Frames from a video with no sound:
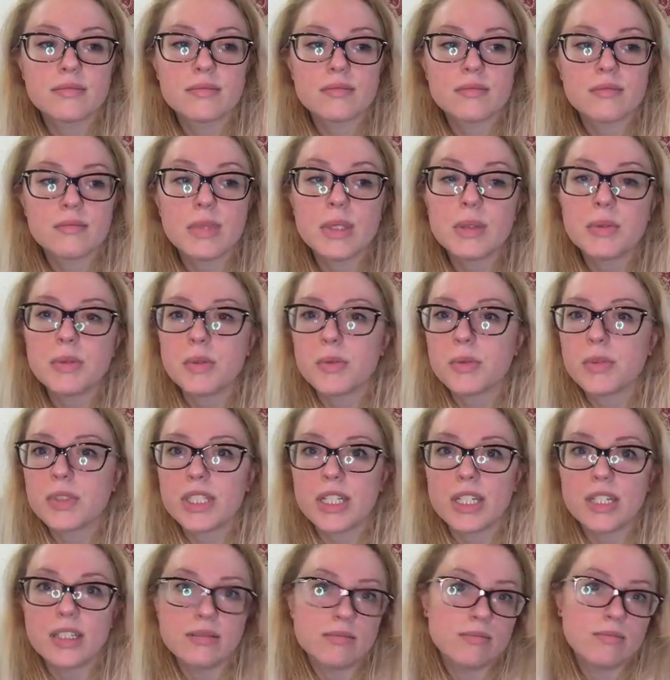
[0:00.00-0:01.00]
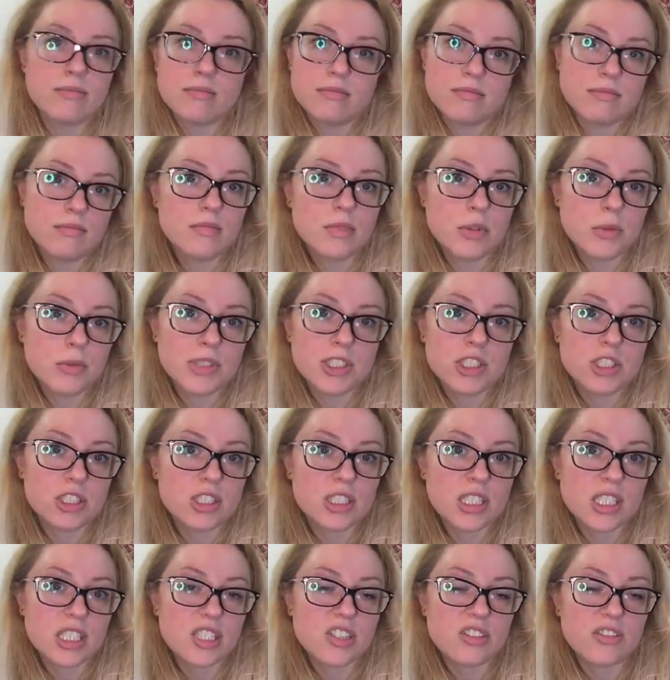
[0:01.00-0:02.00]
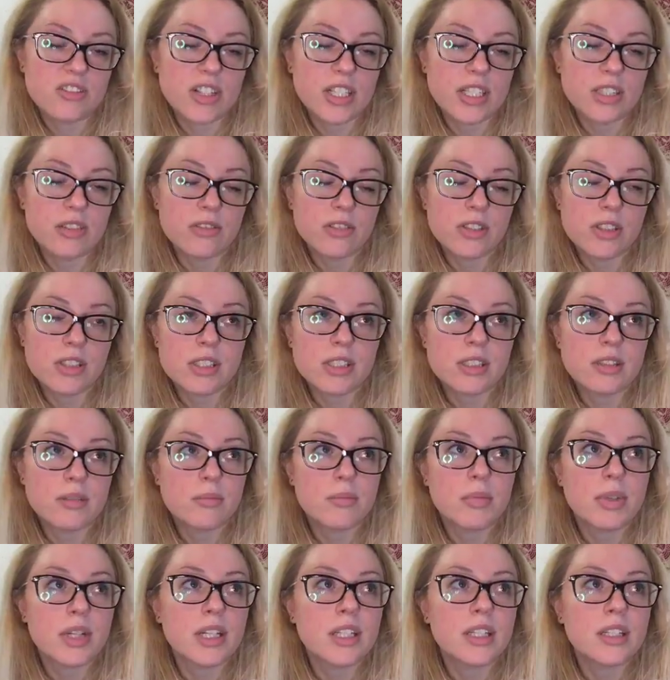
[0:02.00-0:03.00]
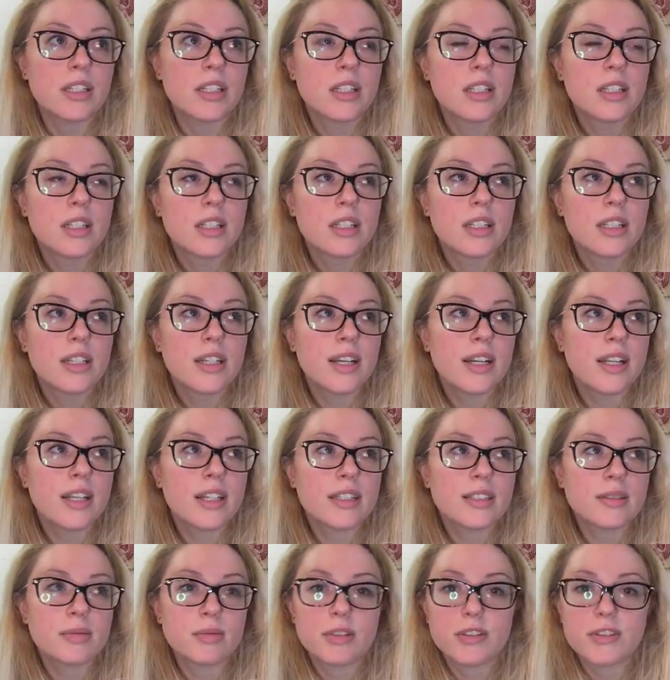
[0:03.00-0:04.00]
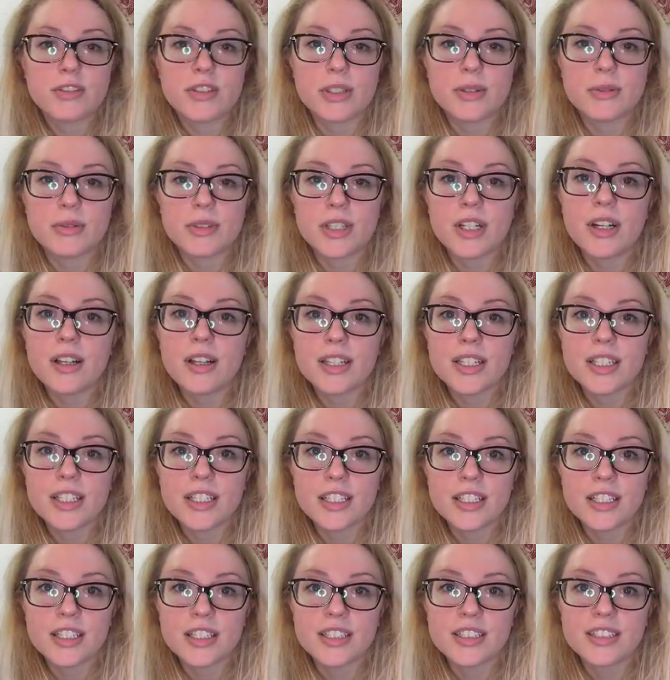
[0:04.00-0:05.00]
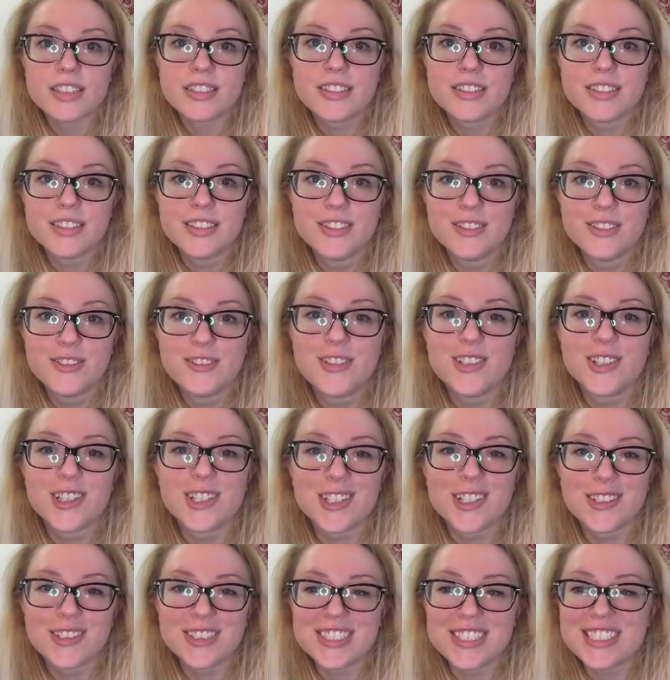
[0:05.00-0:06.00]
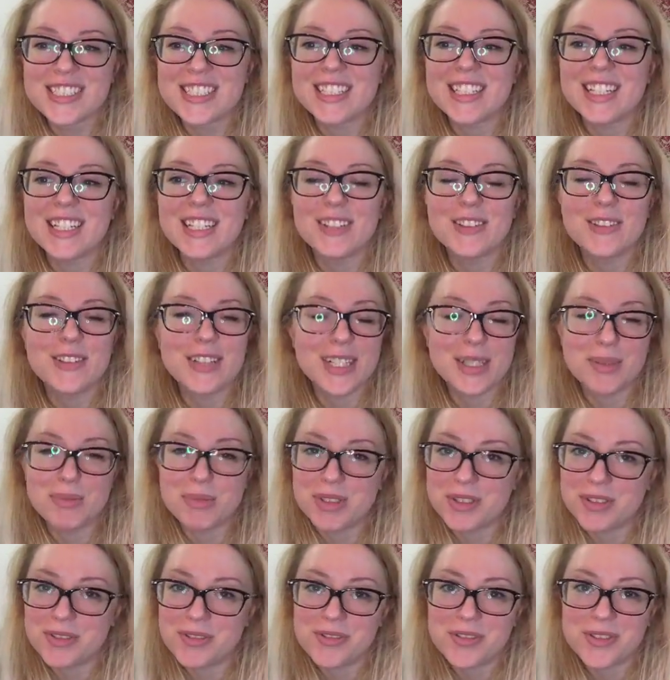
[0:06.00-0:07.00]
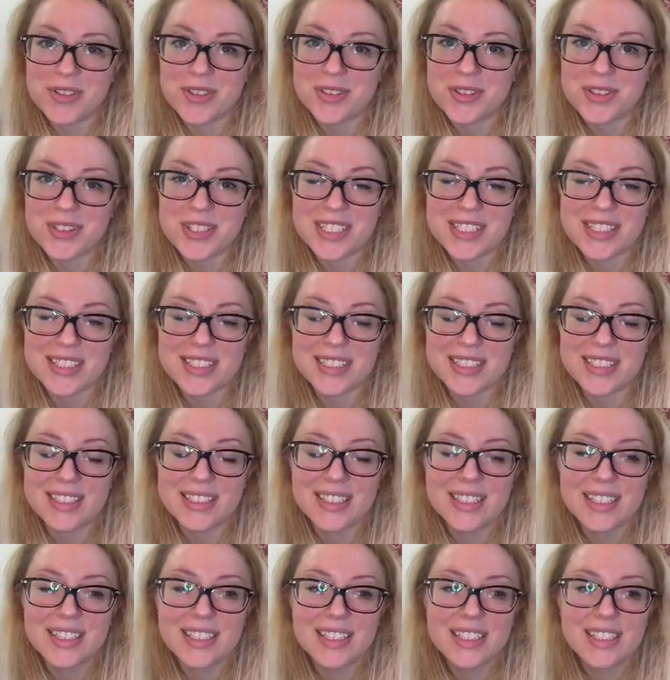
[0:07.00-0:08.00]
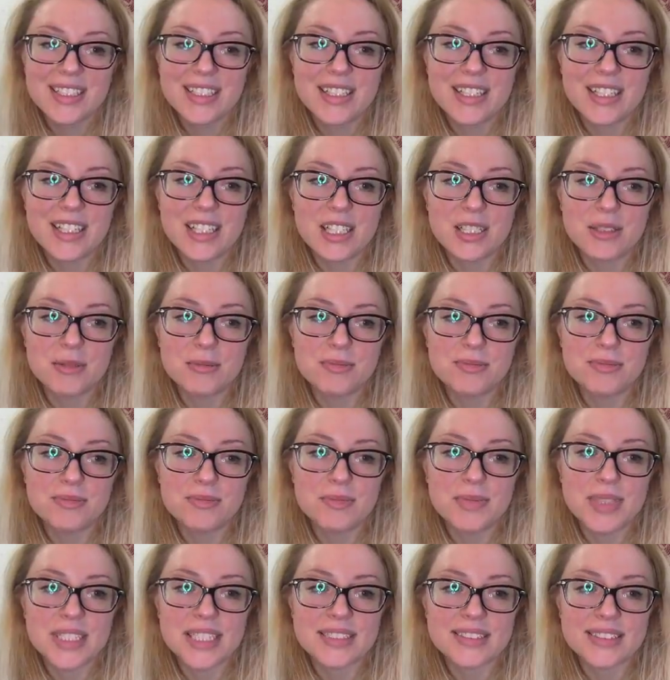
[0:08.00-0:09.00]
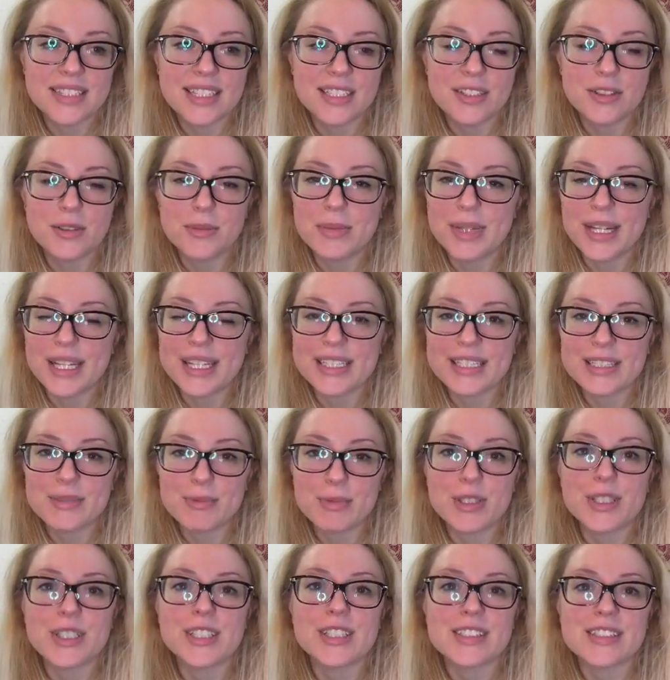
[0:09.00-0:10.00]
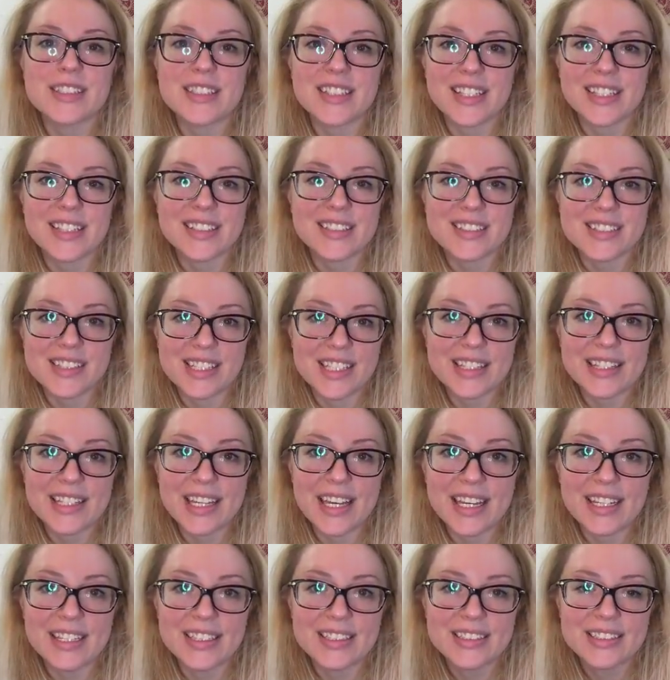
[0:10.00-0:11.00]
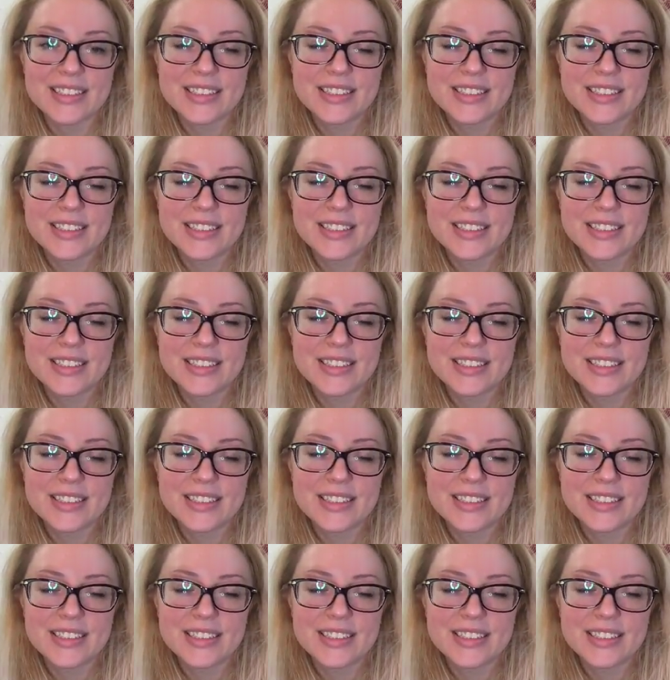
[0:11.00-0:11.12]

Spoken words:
maybe we're not. We just like to find a reason, but I like to believe that we're all here for a reason. I know I'm here for a reason, because I know my experience and I can say that.